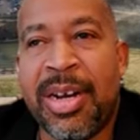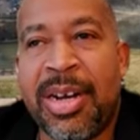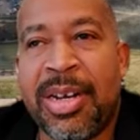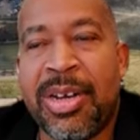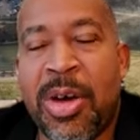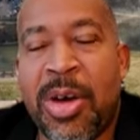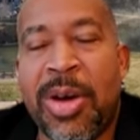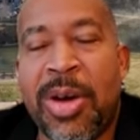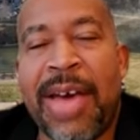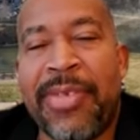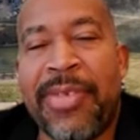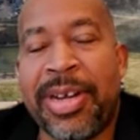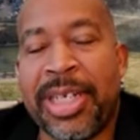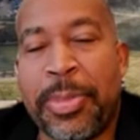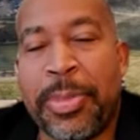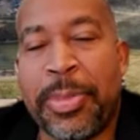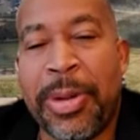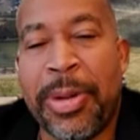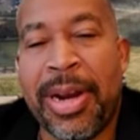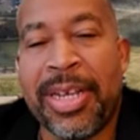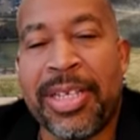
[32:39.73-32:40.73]
don't have the
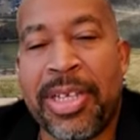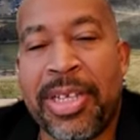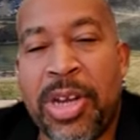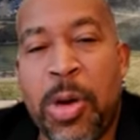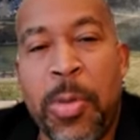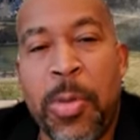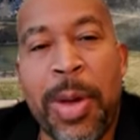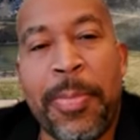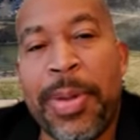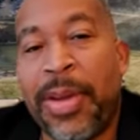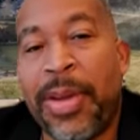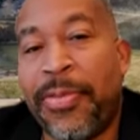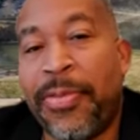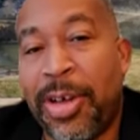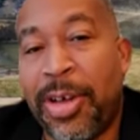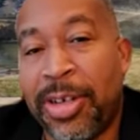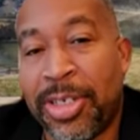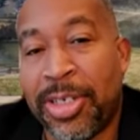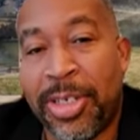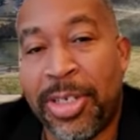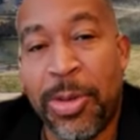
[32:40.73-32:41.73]
experience to know what
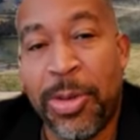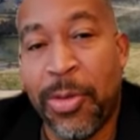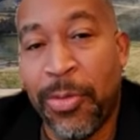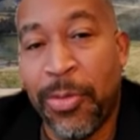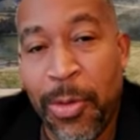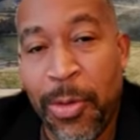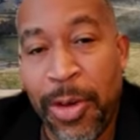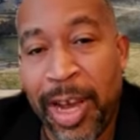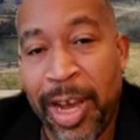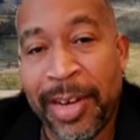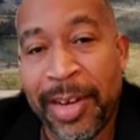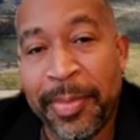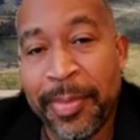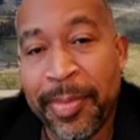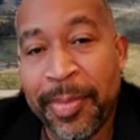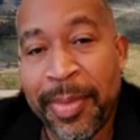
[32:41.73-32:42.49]
pitfalls to avoid.